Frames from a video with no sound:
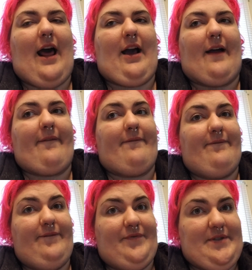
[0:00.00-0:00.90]
I got
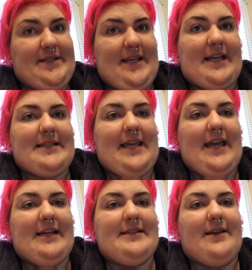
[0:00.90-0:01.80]
6
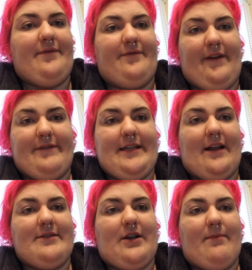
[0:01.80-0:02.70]
cans of
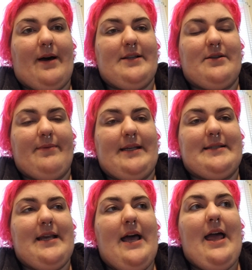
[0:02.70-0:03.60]
15-ounce garbanzo
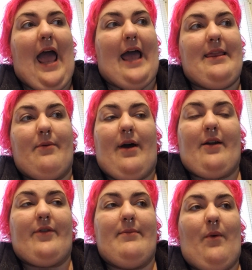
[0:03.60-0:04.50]
beans, and they were out
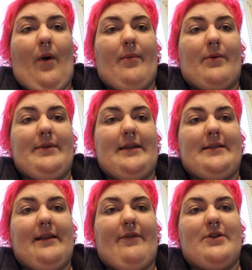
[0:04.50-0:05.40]
of them at Walmart when they
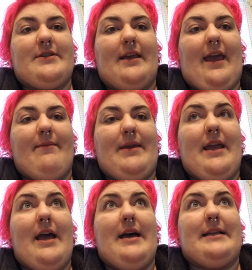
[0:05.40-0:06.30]
delivered. So they gave me
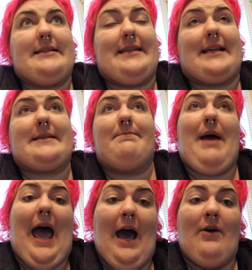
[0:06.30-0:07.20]
6
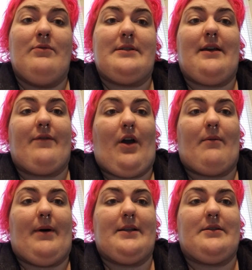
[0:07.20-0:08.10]
pounds of
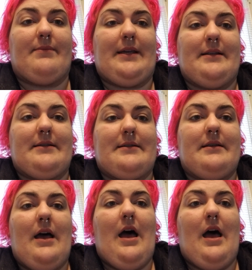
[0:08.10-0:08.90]
garbanzo beans.